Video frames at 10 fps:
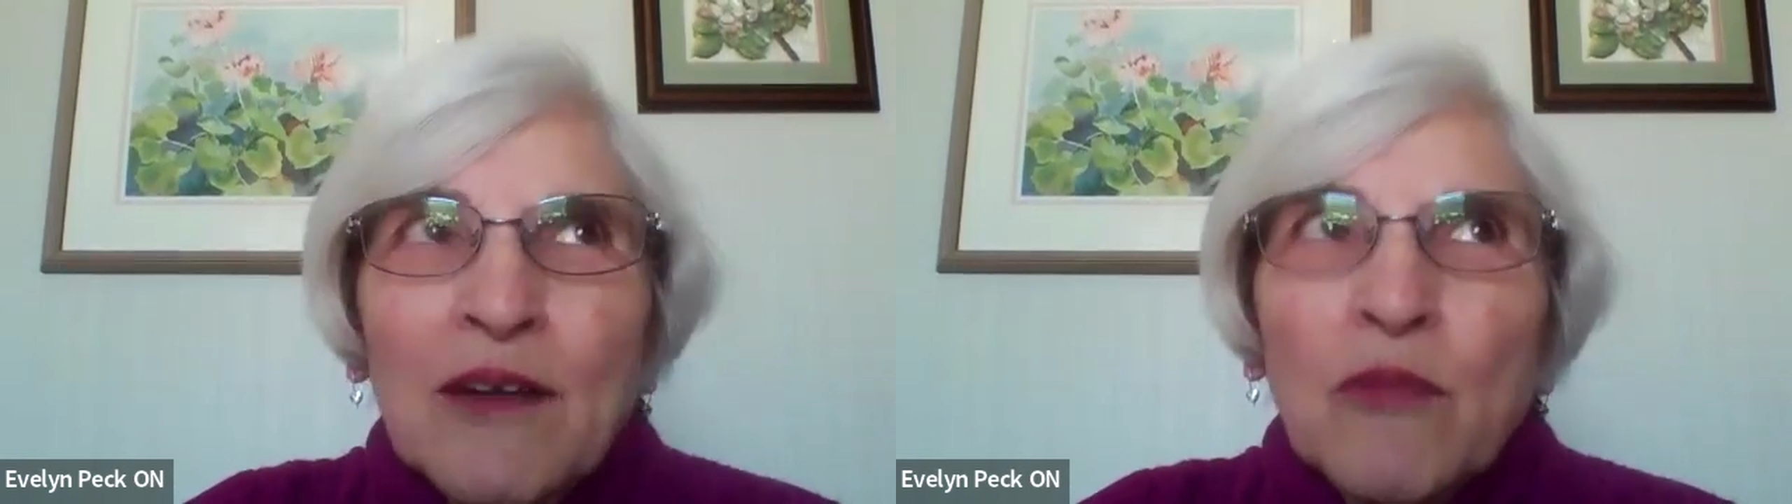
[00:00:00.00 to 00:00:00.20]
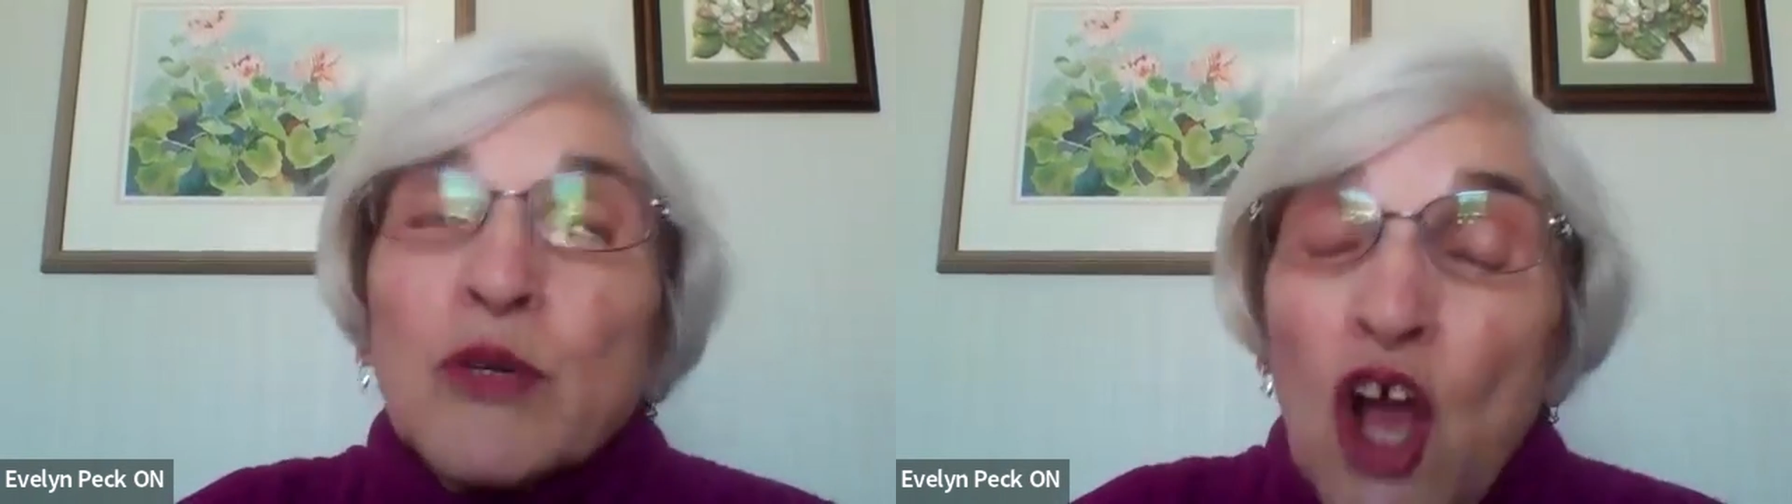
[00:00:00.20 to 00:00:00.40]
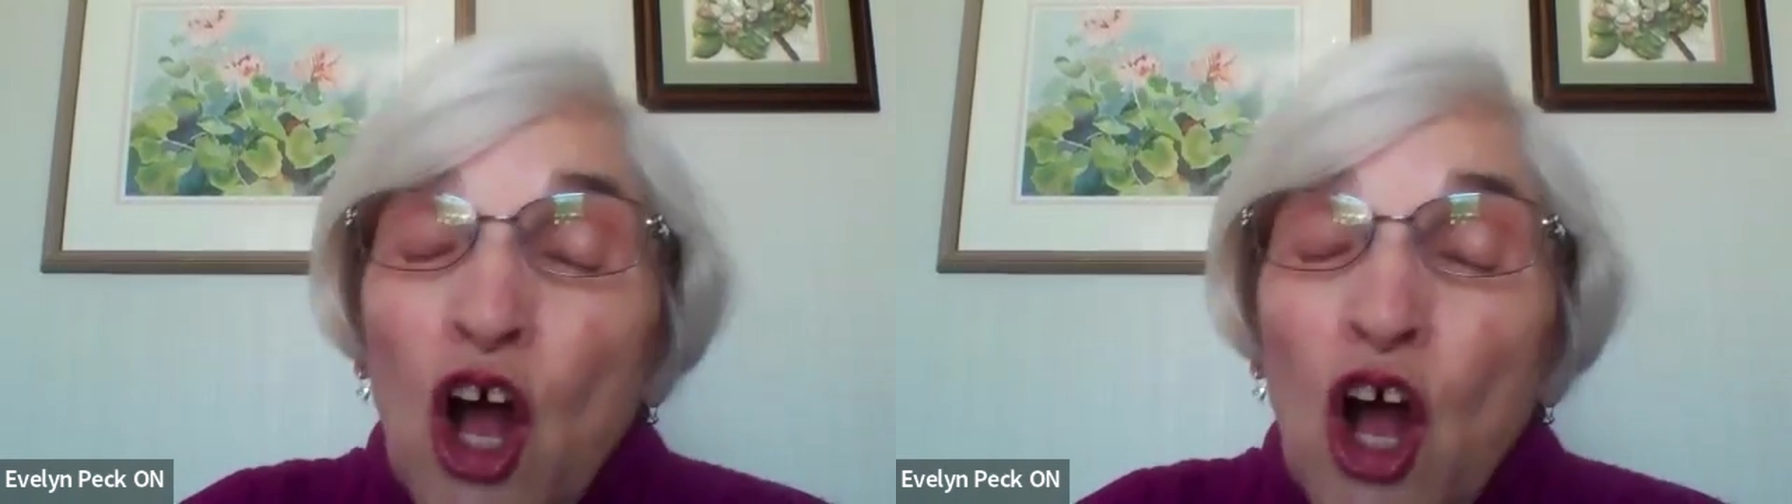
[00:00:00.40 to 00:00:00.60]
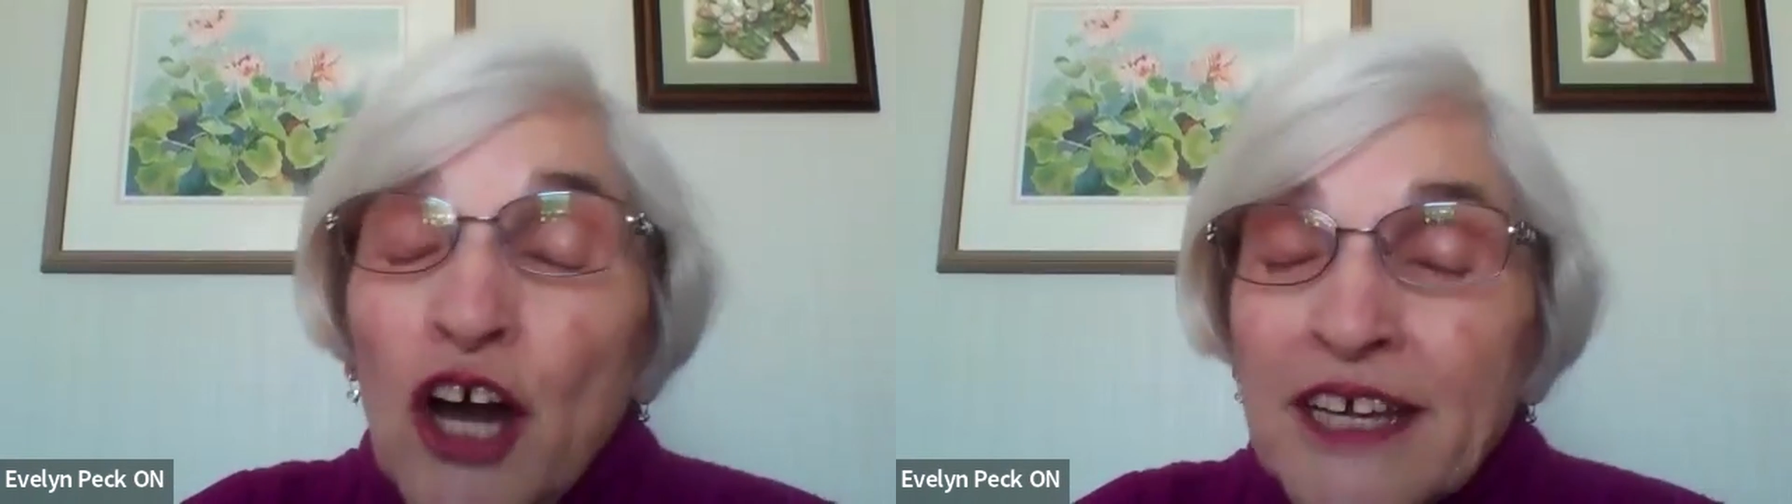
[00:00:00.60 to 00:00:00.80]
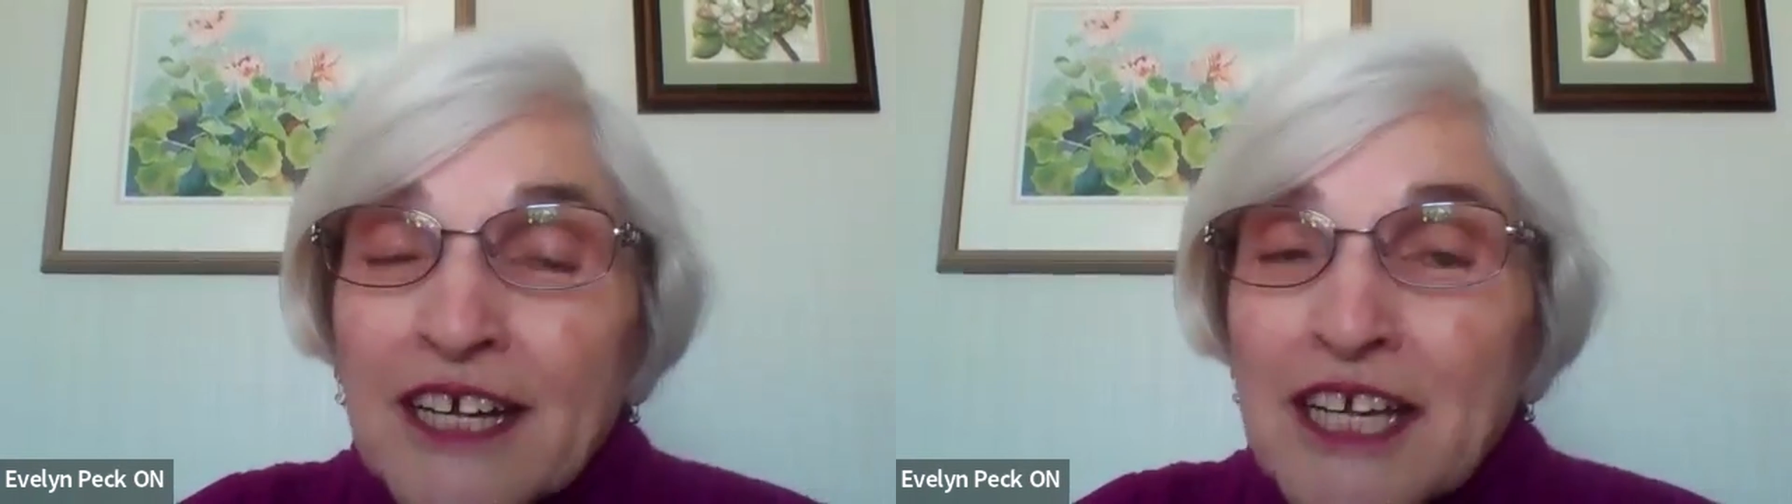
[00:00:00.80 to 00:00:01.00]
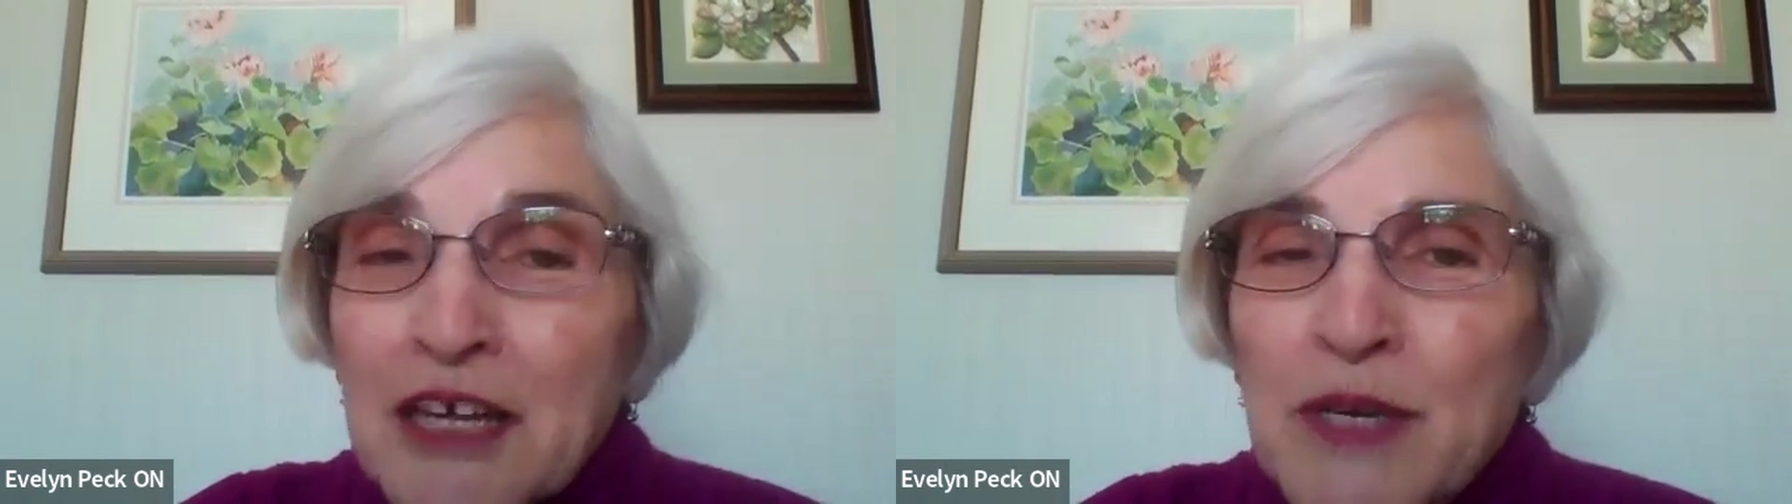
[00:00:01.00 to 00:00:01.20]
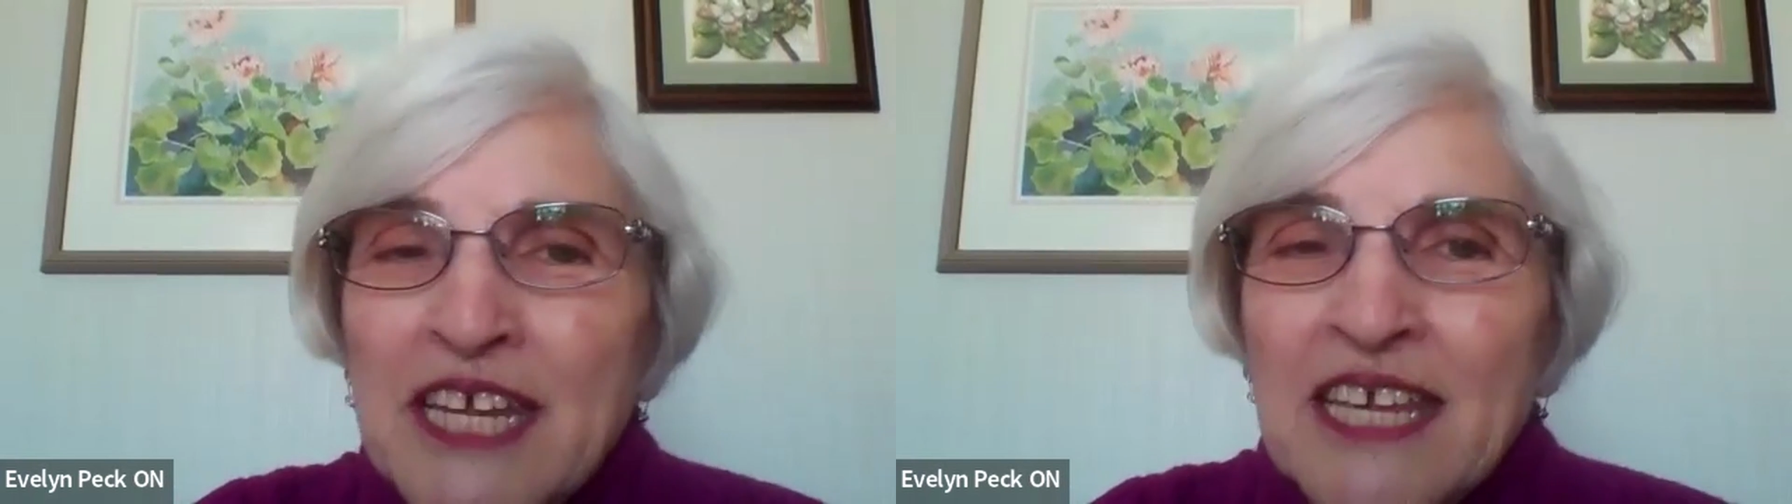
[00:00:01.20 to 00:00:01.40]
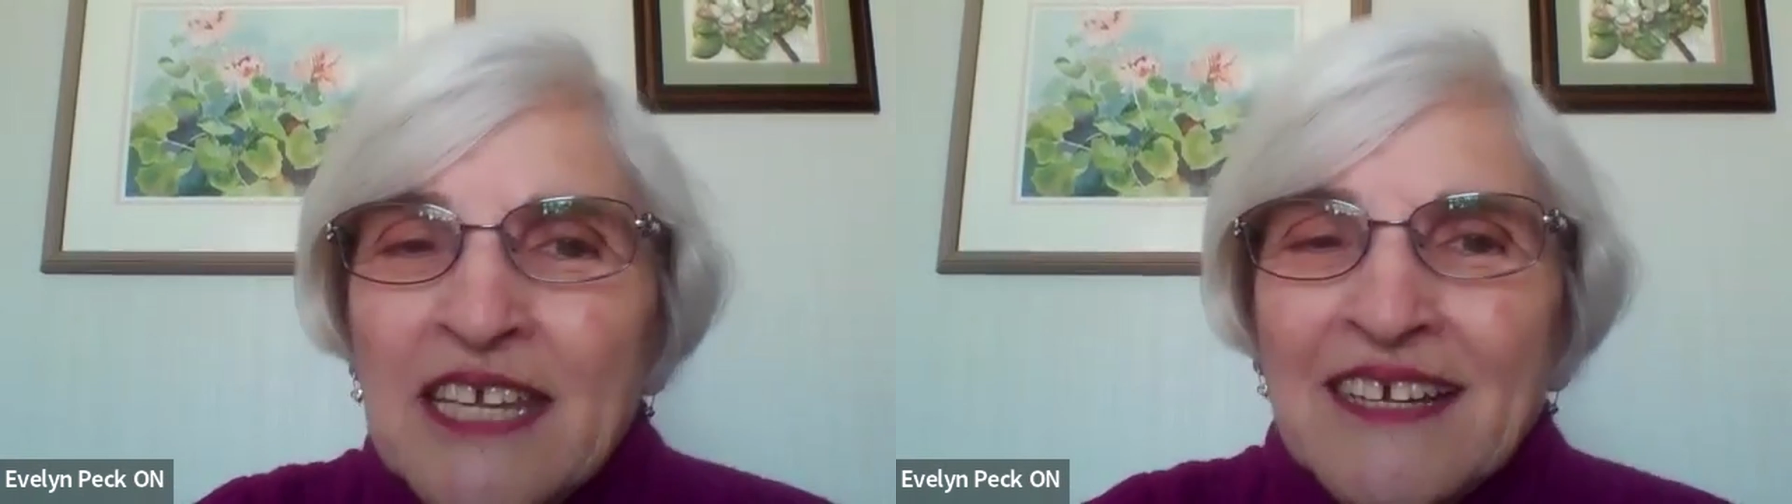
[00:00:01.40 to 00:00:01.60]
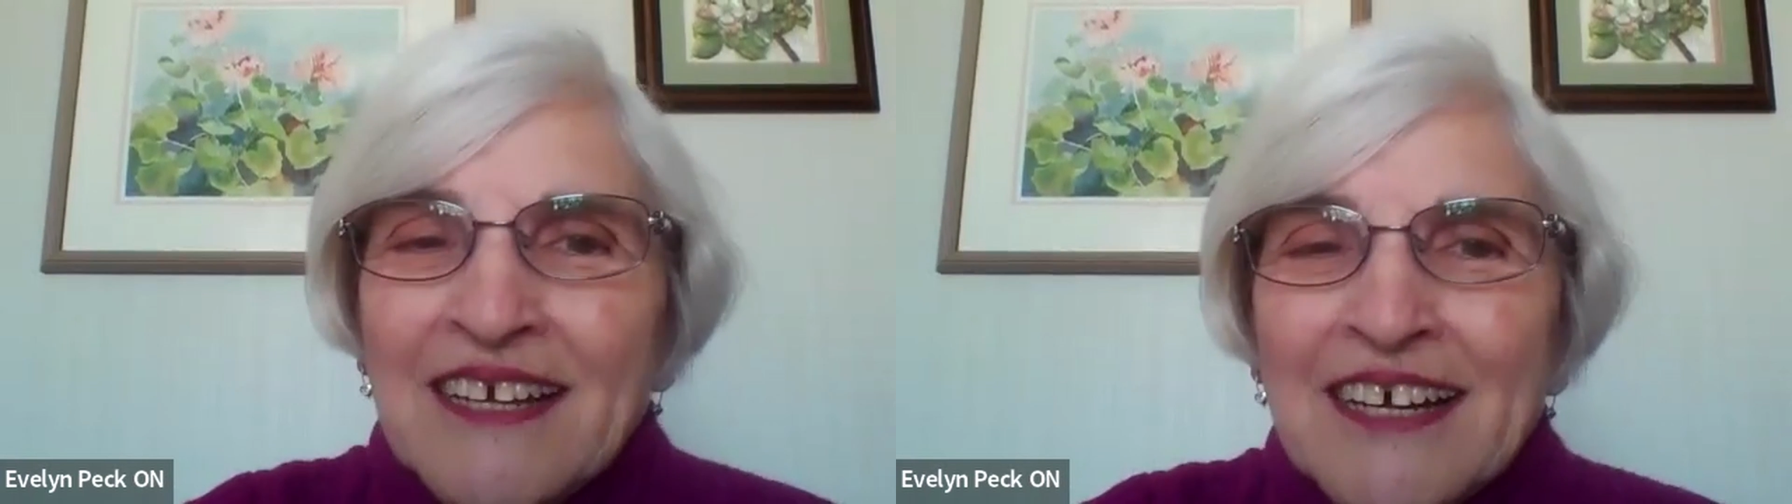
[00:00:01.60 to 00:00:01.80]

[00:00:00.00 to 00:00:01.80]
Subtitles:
was on a committee